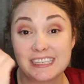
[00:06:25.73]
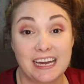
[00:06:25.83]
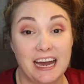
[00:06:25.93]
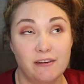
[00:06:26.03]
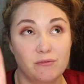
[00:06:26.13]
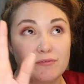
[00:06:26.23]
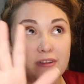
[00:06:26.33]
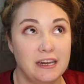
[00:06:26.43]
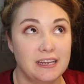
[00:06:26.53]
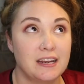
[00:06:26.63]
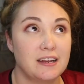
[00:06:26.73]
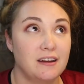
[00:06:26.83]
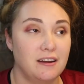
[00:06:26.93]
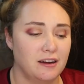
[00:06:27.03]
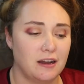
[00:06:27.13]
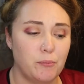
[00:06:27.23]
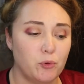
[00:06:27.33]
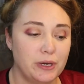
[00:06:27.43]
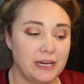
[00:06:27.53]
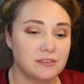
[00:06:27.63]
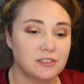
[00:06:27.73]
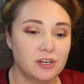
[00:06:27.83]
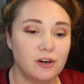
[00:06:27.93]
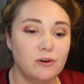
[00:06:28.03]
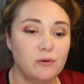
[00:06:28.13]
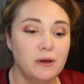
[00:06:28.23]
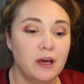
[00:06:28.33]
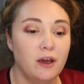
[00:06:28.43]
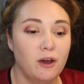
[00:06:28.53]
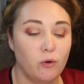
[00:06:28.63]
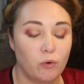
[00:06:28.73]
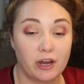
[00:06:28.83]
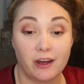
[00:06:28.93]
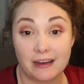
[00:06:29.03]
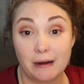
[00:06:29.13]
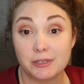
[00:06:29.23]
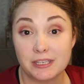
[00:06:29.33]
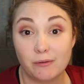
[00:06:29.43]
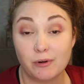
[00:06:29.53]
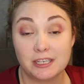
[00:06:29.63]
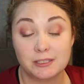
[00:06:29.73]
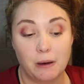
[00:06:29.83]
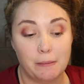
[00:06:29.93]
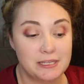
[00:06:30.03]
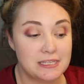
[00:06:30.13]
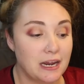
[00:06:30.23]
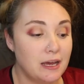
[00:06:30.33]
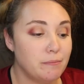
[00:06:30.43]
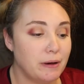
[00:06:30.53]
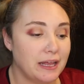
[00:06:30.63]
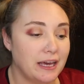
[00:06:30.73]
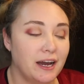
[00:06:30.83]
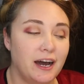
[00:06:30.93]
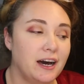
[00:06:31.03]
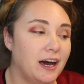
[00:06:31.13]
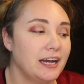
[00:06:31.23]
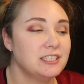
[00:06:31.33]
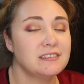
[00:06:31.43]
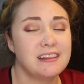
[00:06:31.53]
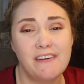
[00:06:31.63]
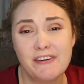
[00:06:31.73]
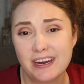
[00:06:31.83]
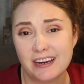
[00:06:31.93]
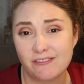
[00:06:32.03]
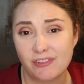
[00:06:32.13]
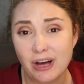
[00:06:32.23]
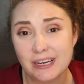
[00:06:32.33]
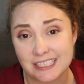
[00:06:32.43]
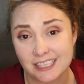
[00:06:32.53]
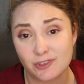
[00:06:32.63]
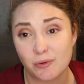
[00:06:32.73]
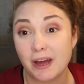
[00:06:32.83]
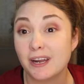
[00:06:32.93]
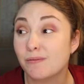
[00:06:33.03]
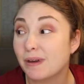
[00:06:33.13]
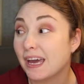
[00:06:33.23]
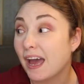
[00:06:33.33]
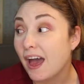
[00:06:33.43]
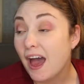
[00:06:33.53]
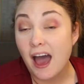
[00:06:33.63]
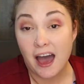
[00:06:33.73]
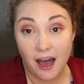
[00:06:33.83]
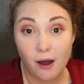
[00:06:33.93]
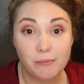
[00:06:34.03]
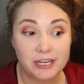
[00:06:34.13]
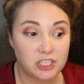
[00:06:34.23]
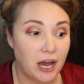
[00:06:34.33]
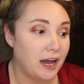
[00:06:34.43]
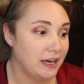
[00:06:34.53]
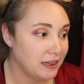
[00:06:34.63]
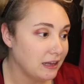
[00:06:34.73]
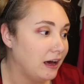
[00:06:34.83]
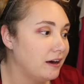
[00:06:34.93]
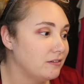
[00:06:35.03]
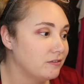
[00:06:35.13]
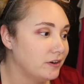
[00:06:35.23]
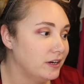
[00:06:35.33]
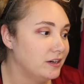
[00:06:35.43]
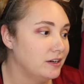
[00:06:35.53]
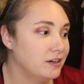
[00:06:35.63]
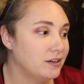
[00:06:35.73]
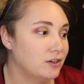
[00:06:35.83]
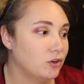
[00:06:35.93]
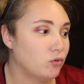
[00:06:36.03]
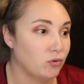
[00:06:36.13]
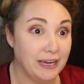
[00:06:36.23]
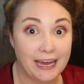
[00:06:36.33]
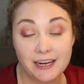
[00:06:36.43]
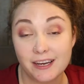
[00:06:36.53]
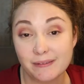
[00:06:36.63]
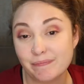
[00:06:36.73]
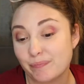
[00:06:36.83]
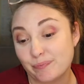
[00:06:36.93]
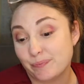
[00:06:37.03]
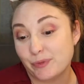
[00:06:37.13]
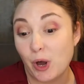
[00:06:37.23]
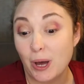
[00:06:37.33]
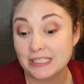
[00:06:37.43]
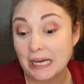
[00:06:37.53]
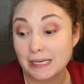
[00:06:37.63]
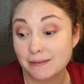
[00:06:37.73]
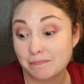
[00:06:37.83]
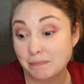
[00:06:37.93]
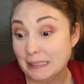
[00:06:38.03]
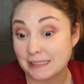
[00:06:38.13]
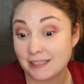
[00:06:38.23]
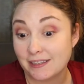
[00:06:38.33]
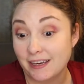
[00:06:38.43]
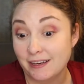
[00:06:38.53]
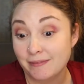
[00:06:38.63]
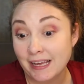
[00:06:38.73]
Like, I did it a couple weekends ago, where I got a couple done when I was puppy sitting, but like, I just love editing vlogs, and it's reminding me how much I love creating content, basically.